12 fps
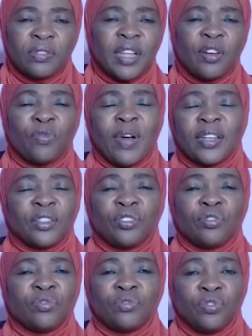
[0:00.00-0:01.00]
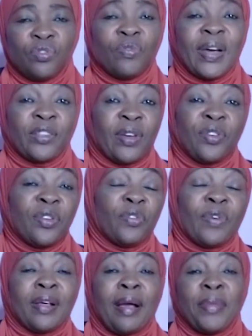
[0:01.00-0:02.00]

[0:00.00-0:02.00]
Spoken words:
They don't want you to do what you're doing.